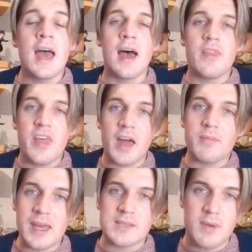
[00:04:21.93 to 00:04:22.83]
And that
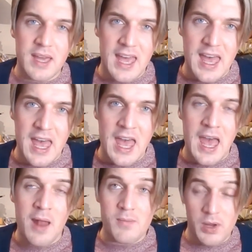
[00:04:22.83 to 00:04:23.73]
makes my hair
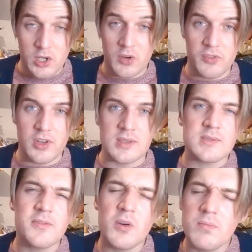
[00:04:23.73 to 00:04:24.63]
and my
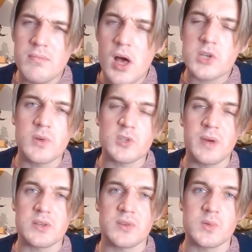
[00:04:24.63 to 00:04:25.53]
confidence feel much, much
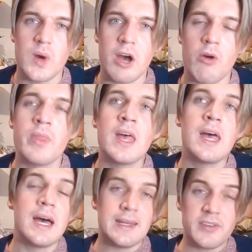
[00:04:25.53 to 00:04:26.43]
better as well.
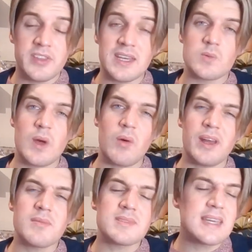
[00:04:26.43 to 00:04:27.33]
Another thing as well, I
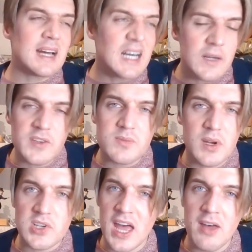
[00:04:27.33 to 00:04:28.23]
don't see half as
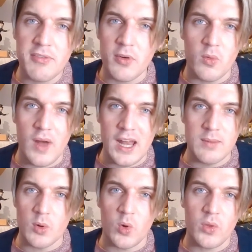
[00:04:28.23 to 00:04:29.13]
much hair fall
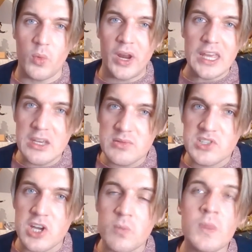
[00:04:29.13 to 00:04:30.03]
anymore than what I used
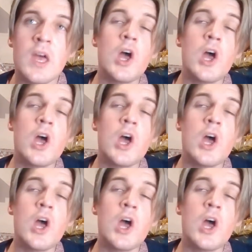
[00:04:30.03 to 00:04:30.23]
to.